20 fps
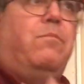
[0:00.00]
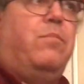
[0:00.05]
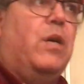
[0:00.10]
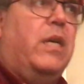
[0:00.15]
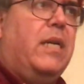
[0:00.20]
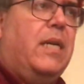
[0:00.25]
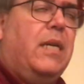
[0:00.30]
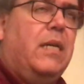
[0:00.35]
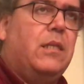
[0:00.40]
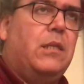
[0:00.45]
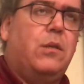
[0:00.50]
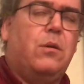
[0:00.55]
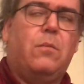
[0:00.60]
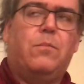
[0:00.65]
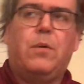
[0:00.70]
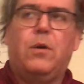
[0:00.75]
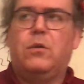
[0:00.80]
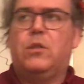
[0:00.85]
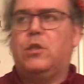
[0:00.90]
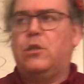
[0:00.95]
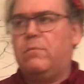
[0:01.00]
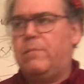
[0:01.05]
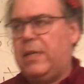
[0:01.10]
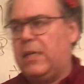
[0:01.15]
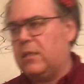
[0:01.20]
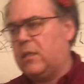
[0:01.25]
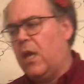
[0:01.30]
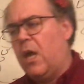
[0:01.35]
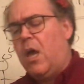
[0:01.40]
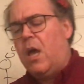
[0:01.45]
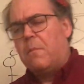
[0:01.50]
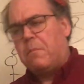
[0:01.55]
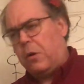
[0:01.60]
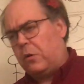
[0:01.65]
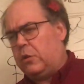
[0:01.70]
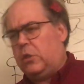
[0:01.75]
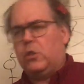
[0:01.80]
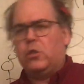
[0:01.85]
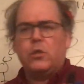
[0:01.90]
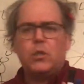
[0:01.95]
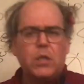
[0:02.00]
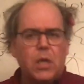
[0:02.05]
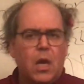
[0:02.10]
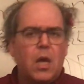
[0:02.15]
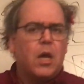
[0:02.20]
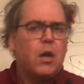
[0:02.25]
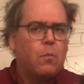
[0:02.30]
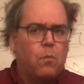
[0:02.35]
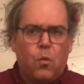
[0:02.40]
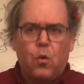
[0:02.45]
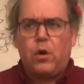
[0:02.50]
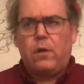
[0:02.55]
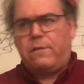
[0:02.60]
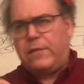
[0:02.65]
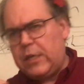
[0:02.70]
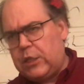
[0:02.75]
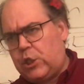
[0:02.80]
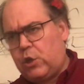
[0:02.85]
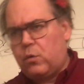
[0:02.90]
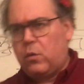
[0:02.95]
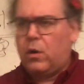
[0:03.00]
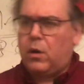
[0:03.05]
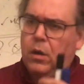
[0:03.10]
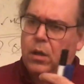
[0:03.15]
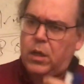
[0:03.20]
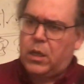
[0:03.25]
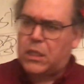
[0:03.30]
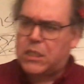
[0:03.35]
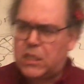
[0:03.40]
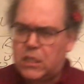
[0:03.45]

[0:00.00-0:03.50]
put it into a poster because posters more visual.